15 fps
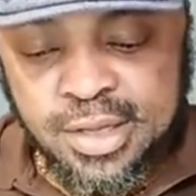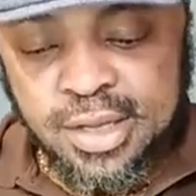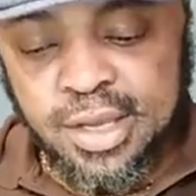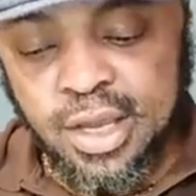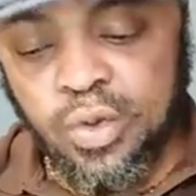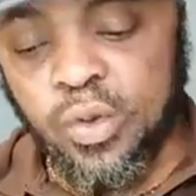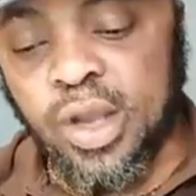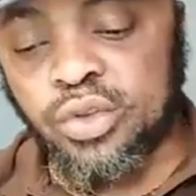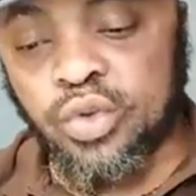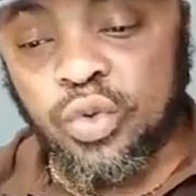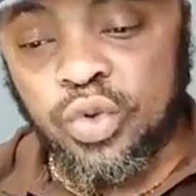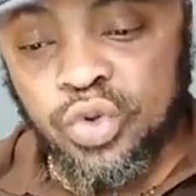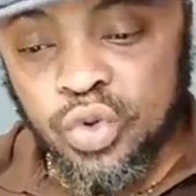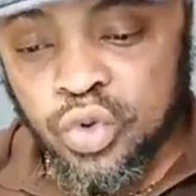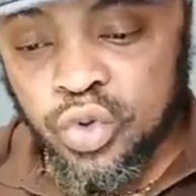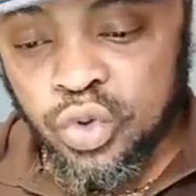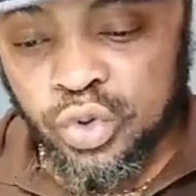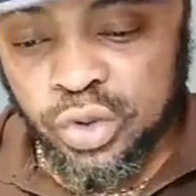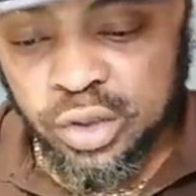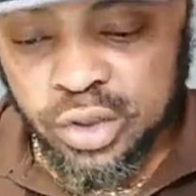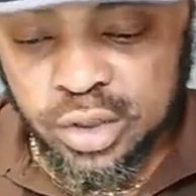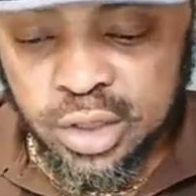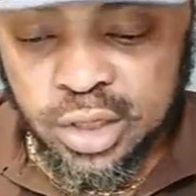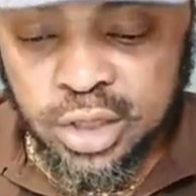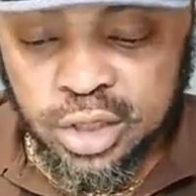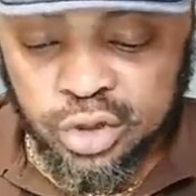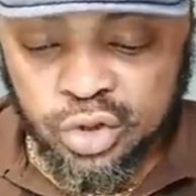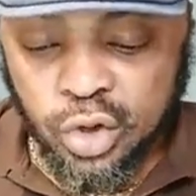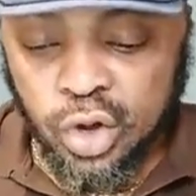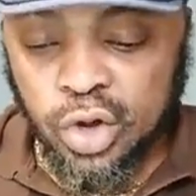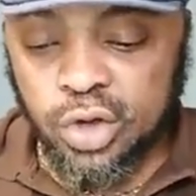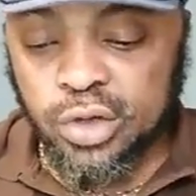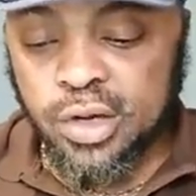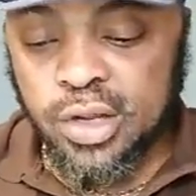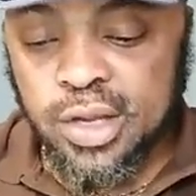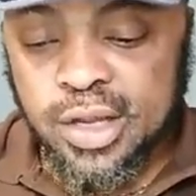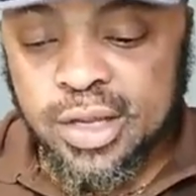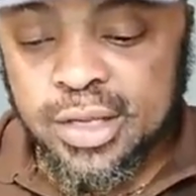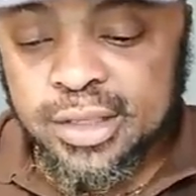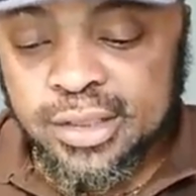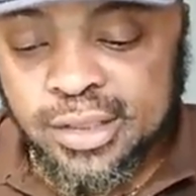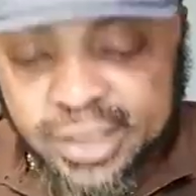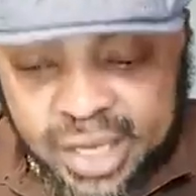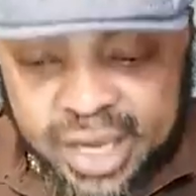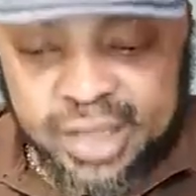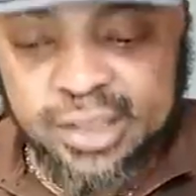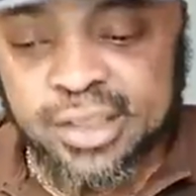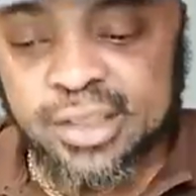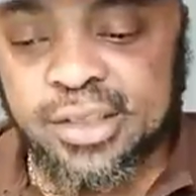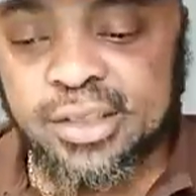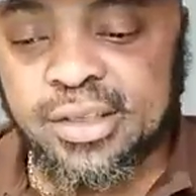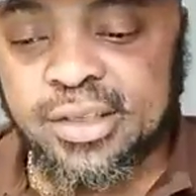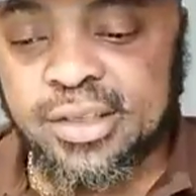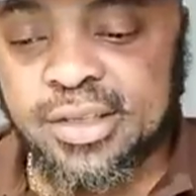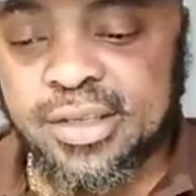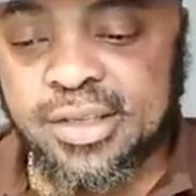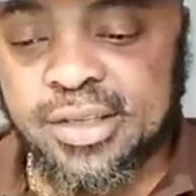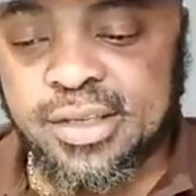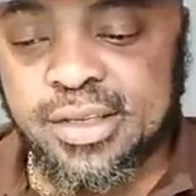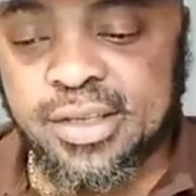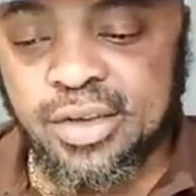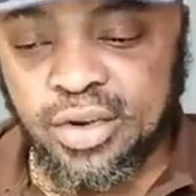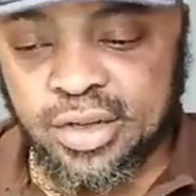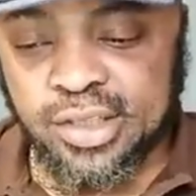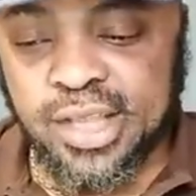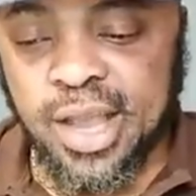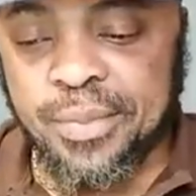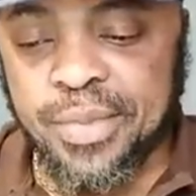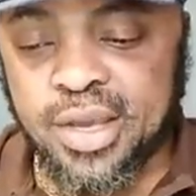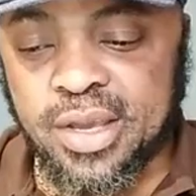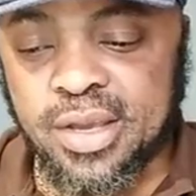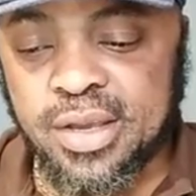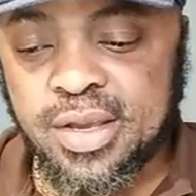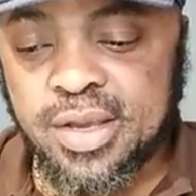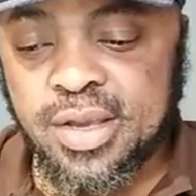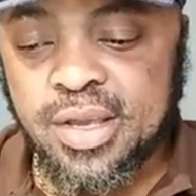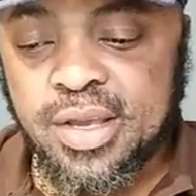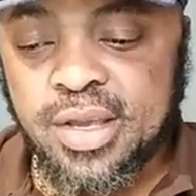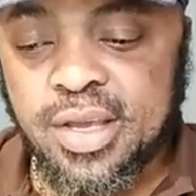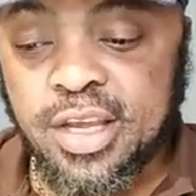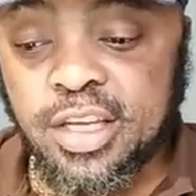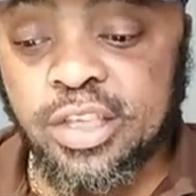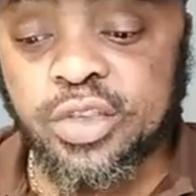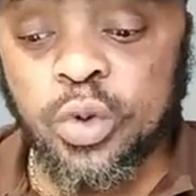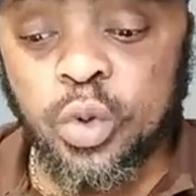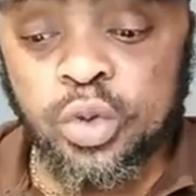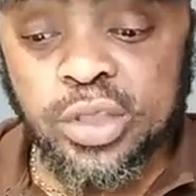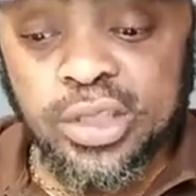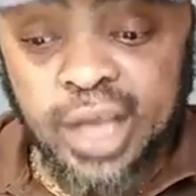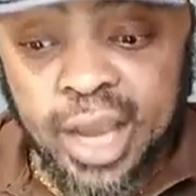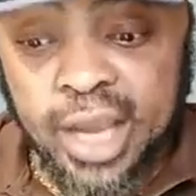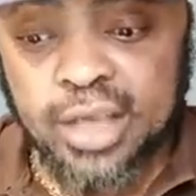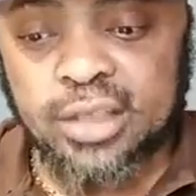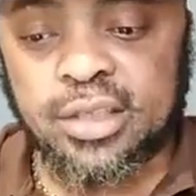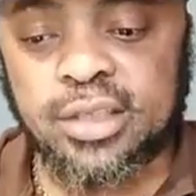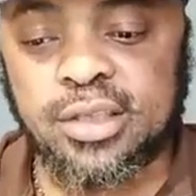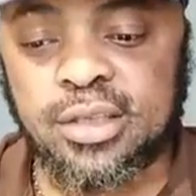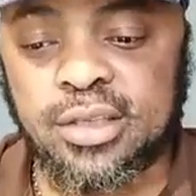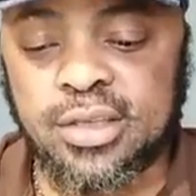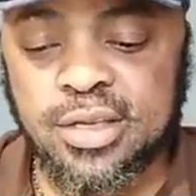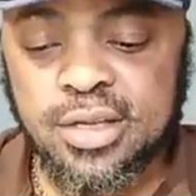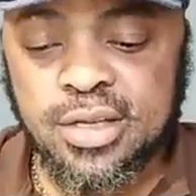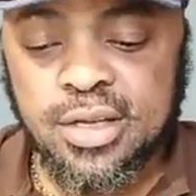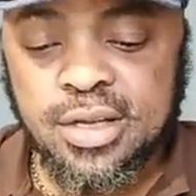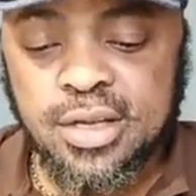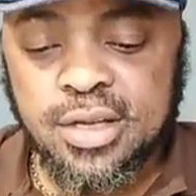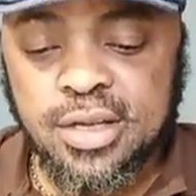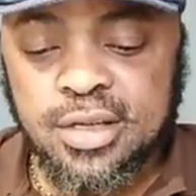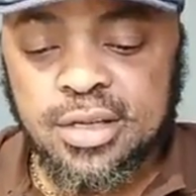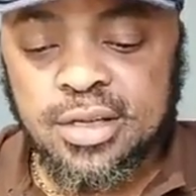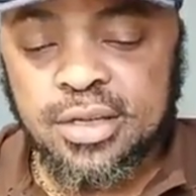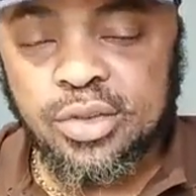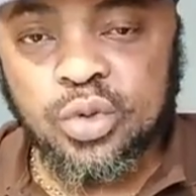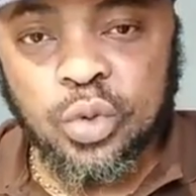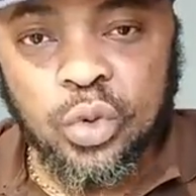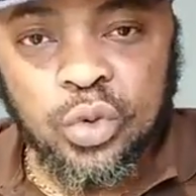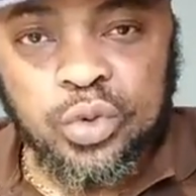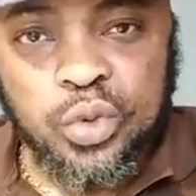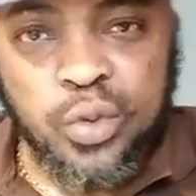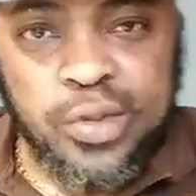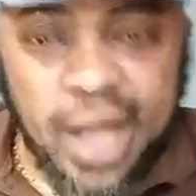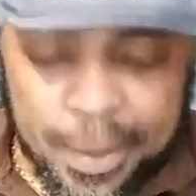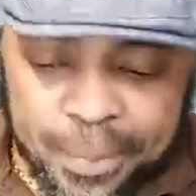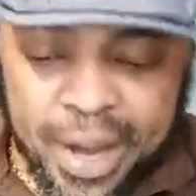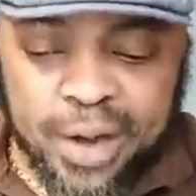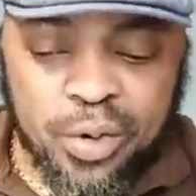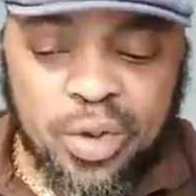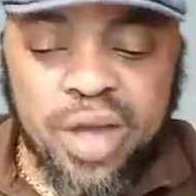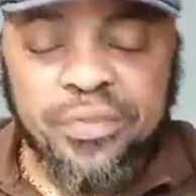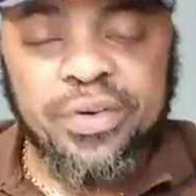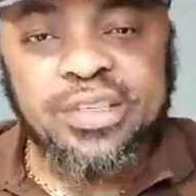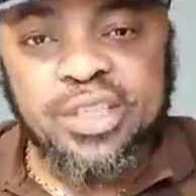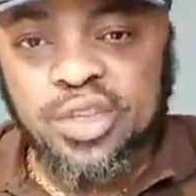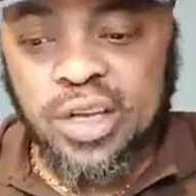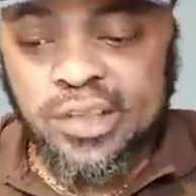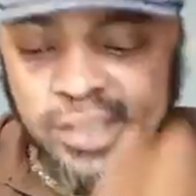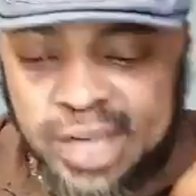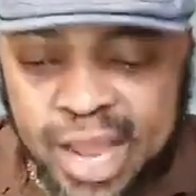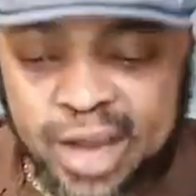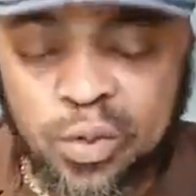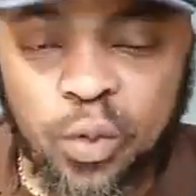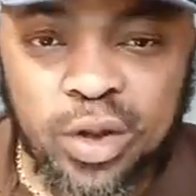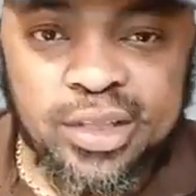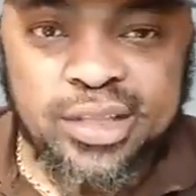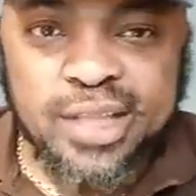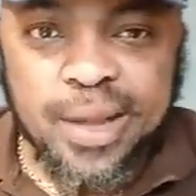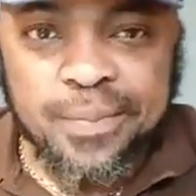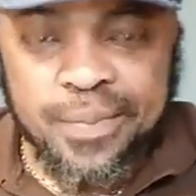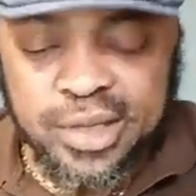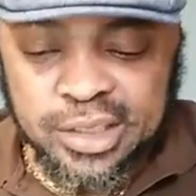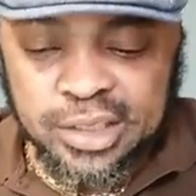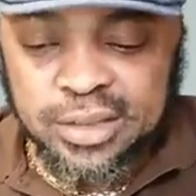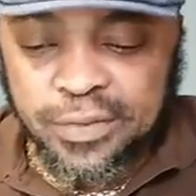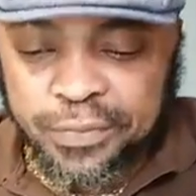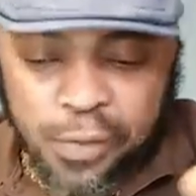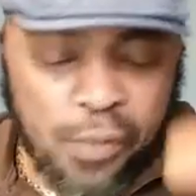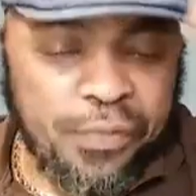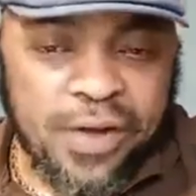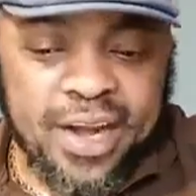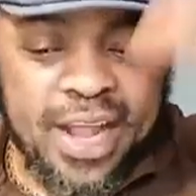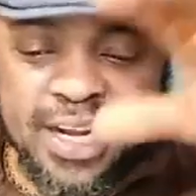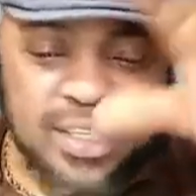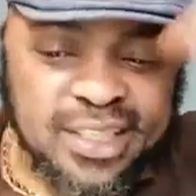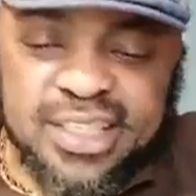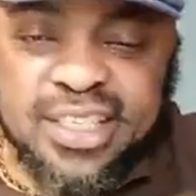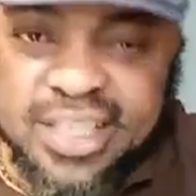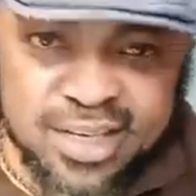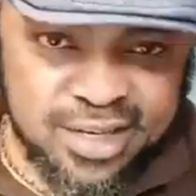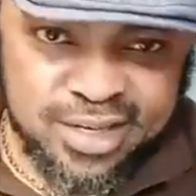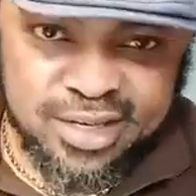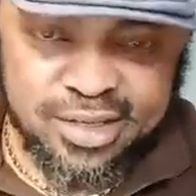He want to use his own sense. You understand me? His own sense to dabaru everything, just like what them his forefather did.